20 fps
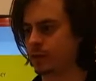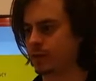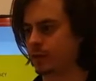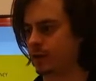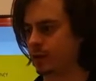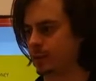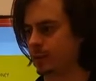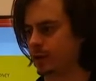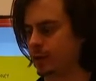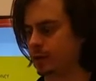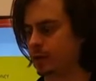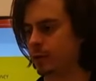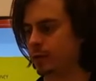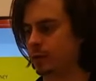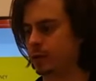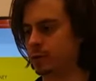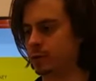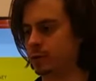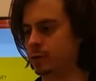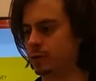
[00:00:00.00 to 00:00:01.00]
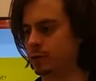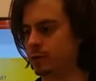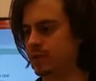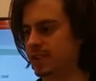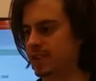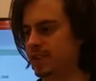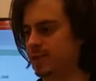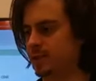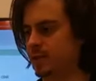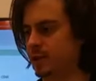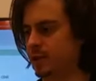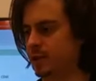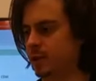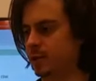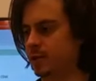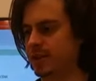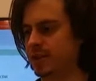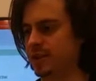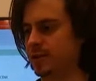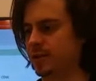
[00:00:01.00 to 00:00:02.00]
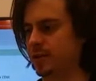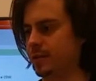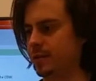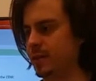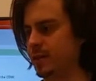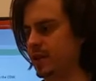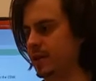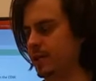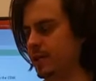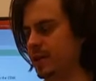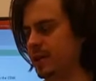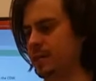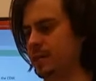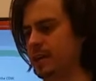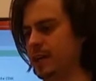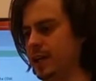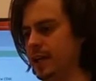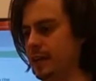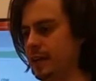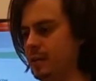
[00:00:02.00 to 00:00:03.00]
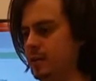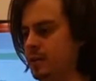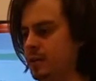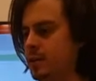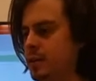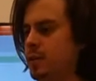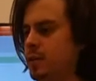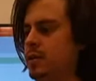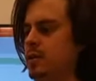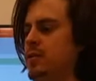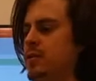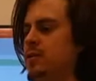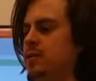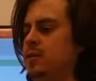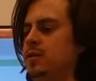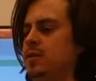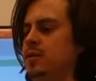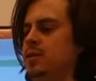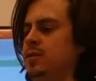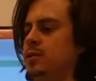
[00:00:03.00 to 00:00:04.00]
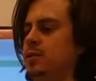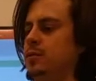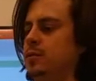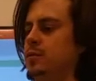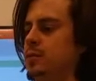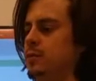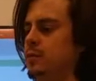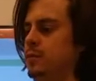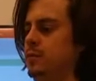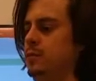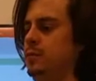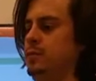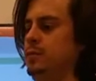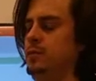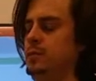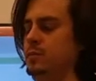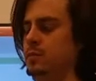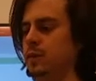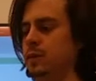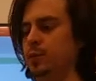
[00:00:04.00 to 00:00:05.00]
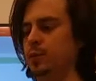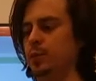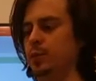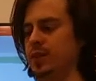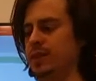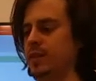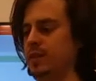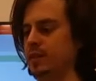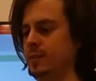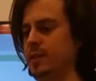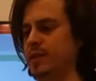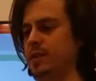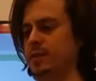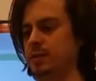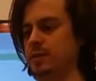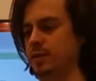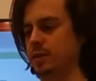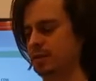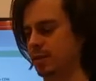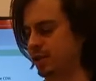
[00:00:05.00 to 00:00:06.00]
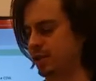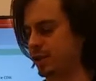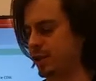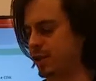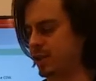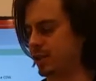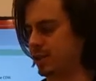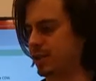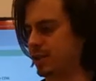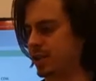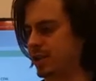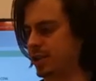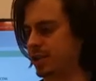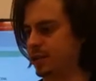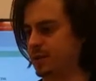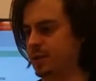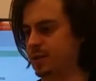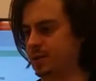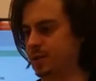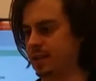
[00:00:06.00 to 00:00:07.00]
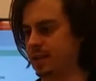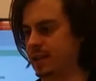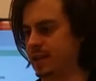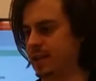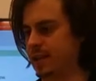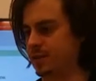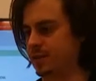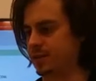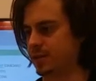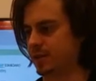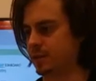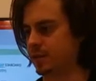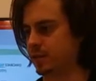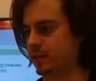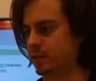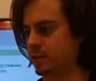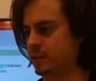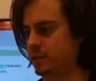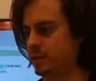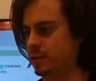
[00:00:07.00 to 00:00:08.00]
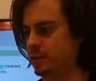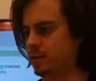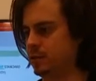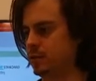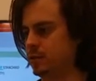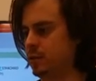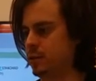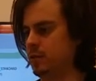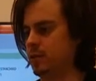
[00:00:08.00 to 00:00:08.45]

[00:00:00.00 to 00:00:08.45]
talking about gold. This is when gold started becoming money. So remember we talked about the exchange standard between cows and gold.